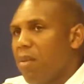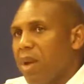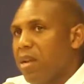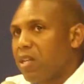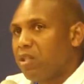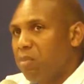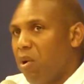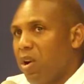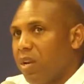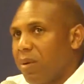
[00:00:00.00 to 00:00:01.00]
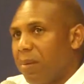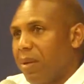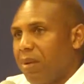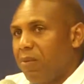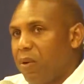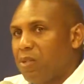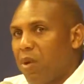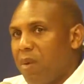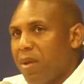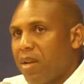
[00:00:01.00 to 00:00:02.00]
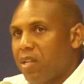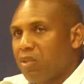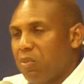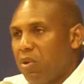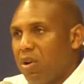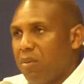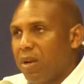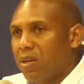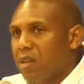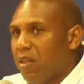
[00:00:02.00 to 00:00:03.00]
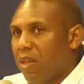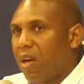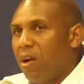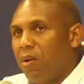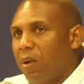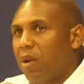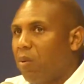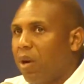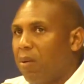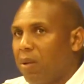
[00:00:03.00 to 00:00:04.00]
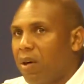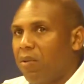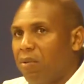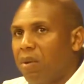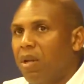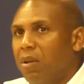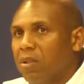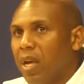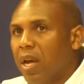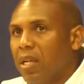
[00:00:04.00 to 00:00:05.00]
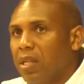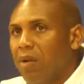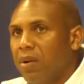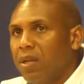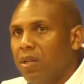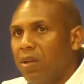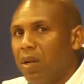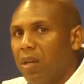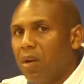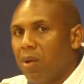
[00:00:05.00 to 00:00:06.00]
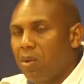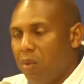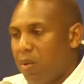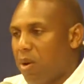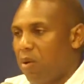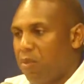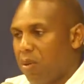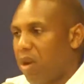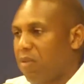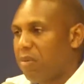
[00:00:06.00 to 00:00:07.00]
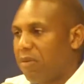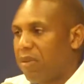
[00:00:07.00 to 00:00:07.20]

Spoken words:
No, I'm not disappointed. I mean, the reason why I'm not disappointed, because I think we can win with all three of those guys. I really do. I think we can win with all three of them.